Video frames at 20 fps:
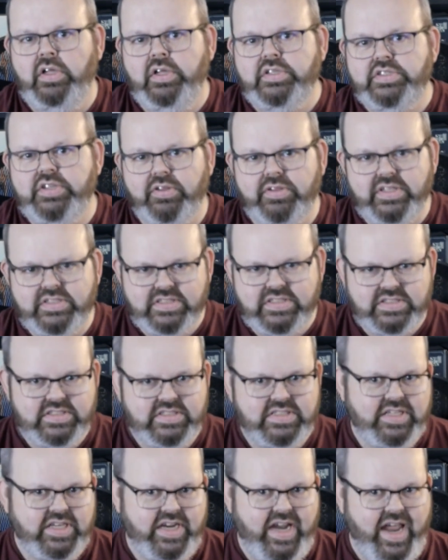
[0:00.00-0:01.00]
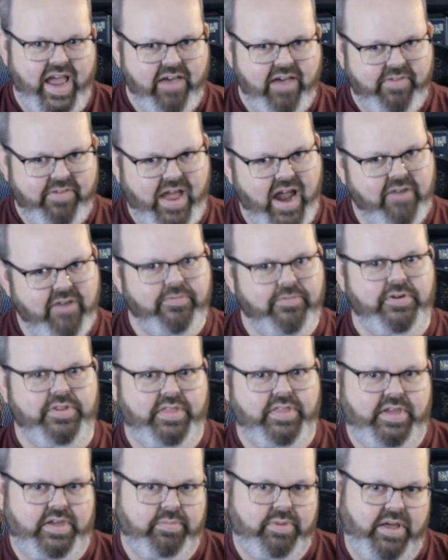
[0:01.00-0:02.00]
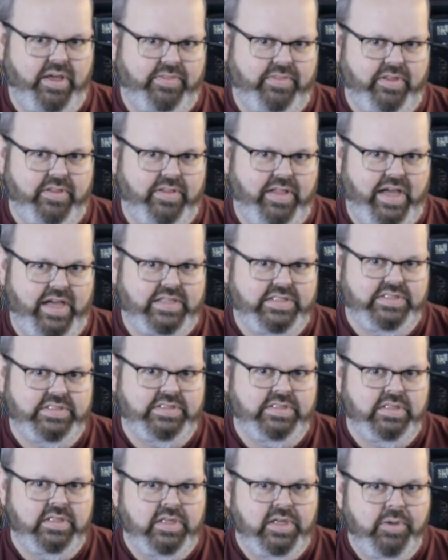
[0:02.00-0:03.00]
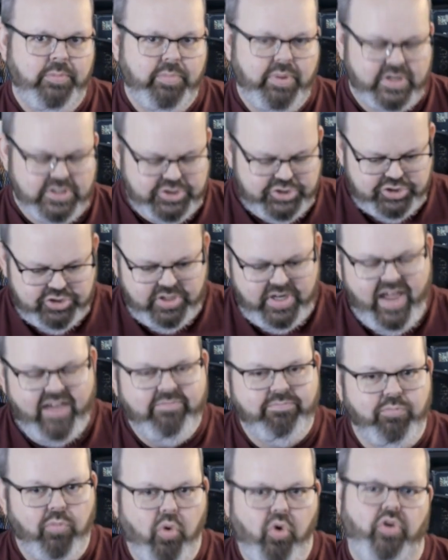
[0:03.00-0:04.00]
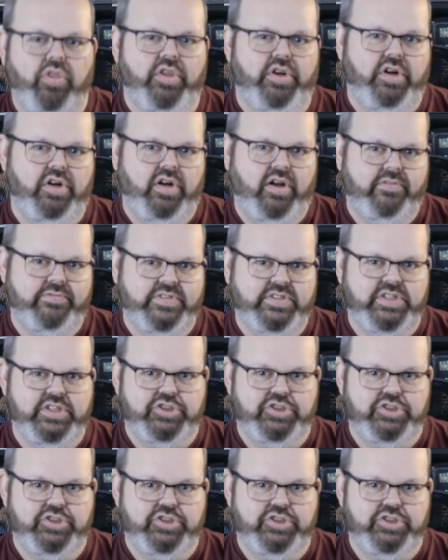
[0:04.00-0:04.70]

So this isn't going to have everything about the class, but it should have more than enough to get